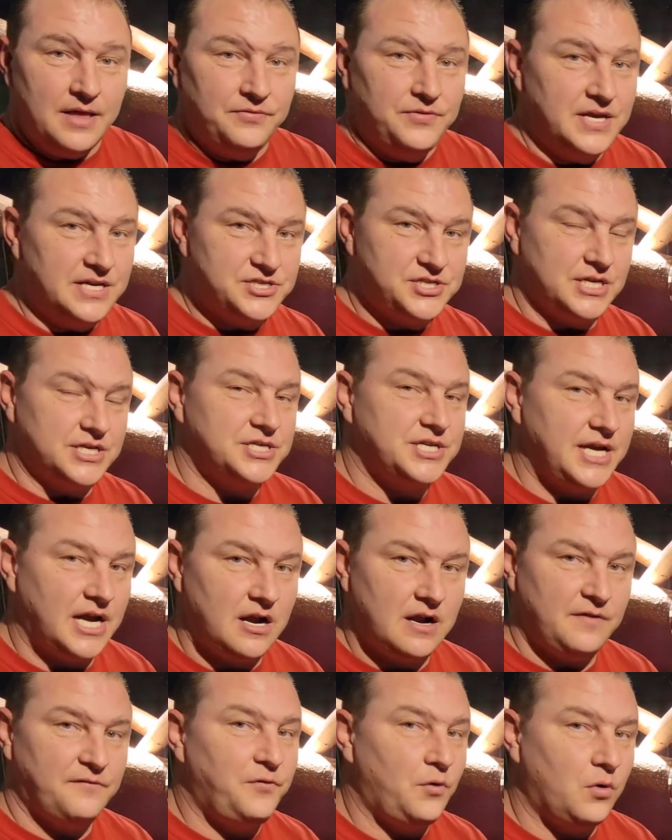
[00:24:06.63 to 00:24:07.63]
This is
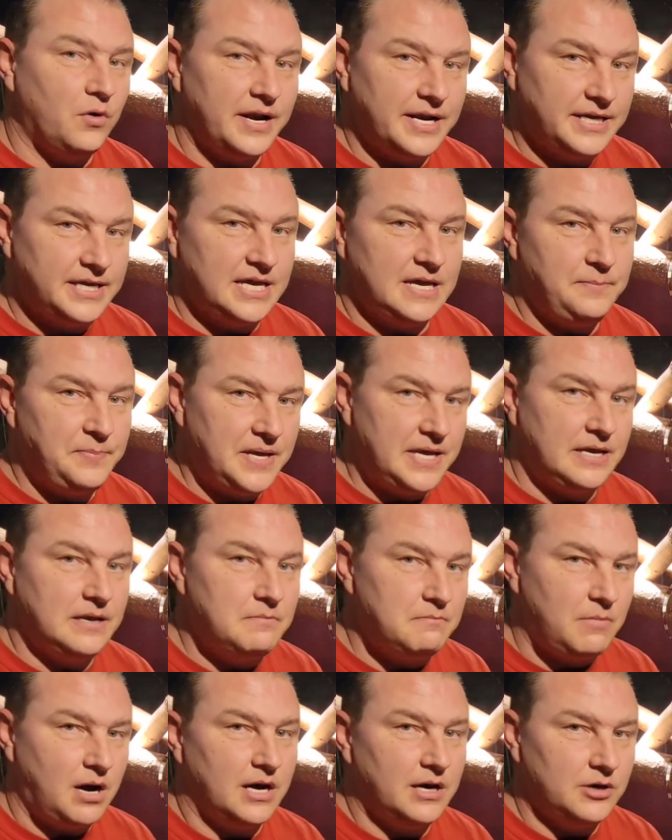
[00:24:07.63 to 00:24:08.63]
Caring for and
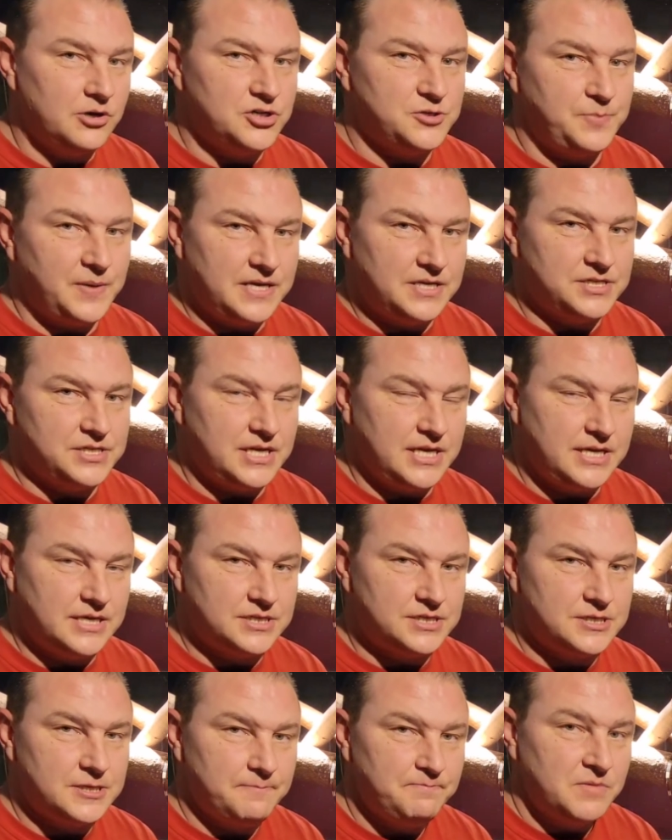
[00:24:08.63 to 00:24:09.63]
Keeping Monitor
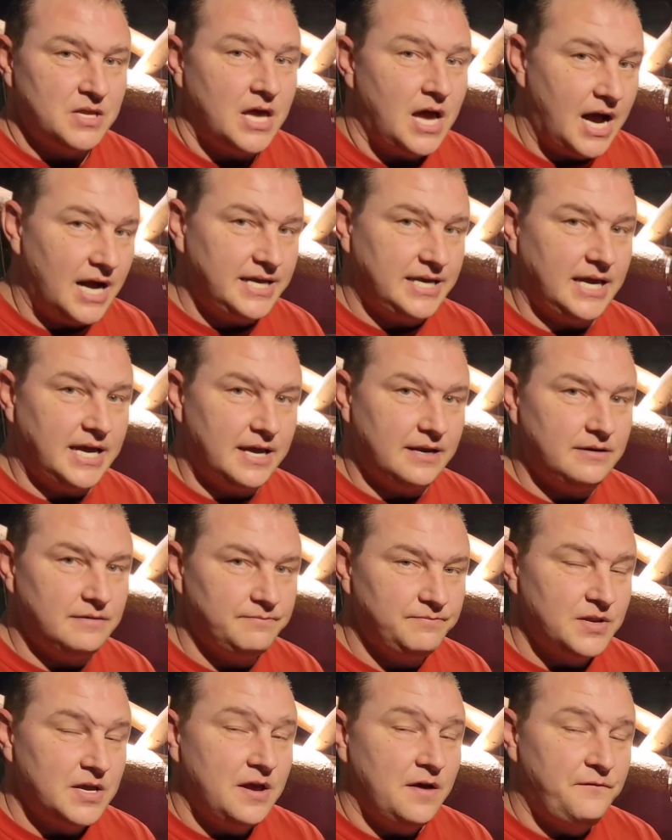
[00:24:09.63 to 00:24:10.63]
Species.
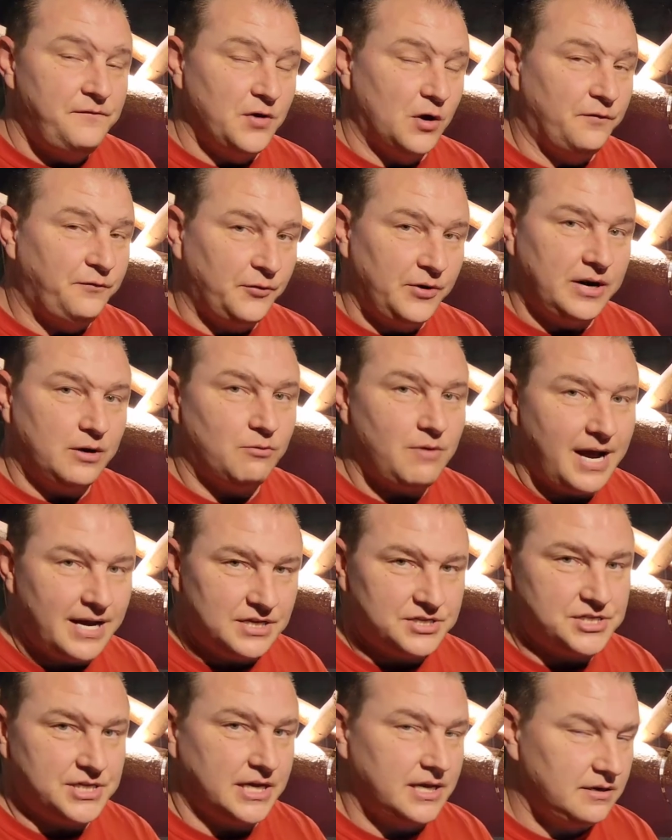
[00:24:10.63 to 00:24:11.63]
Again, feel free to write
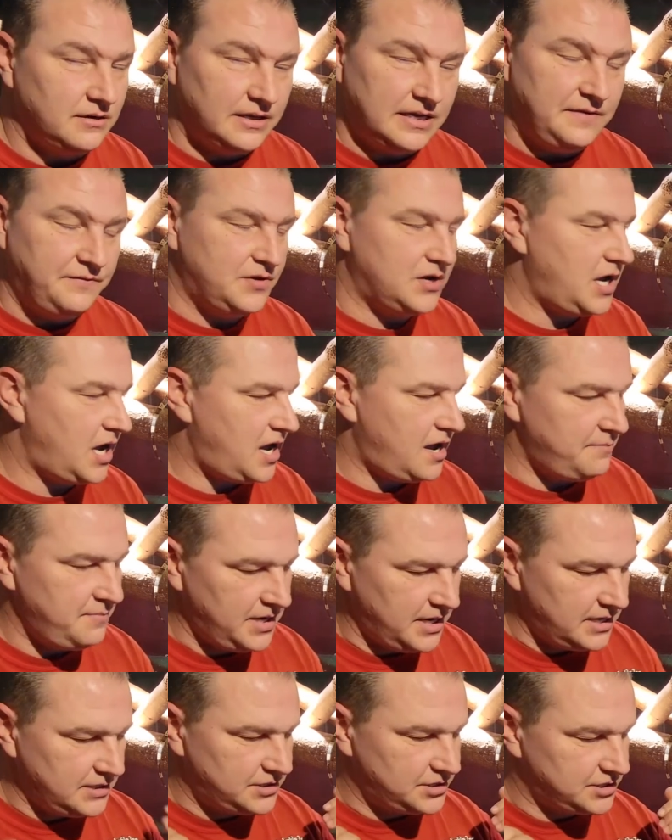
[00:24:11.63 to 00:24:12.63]
us in, leave
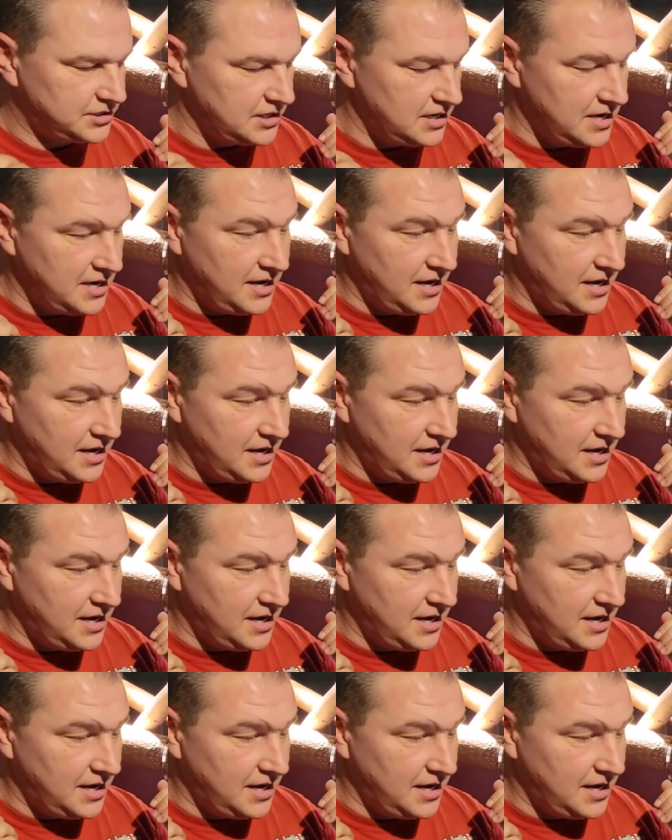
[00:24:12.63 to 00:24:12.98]
comments,